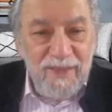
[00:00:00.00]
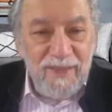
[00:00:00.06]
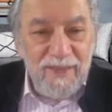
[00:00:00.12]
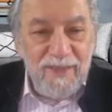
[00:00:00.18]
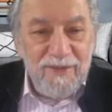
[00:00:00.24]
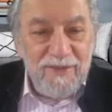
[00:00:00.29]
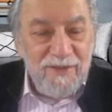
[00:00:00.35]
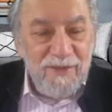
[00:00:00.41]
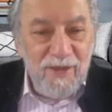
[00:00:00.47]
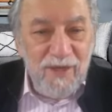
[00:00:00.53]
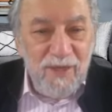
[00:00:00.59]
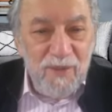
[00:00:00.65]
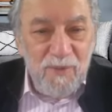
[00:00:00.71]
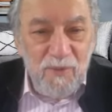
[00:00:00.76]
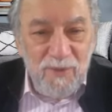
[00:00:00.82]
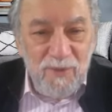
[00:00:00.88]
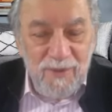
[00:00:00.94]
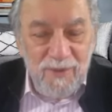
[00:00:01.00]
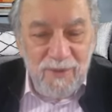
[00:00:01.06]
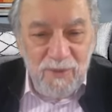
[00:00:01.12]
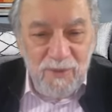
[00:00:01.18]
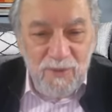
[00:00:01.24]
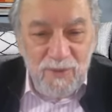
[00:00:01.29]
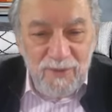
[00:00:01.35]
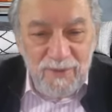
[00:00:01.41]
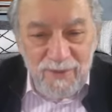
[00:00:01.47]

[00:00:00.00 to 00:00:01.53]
Is there anyone that you can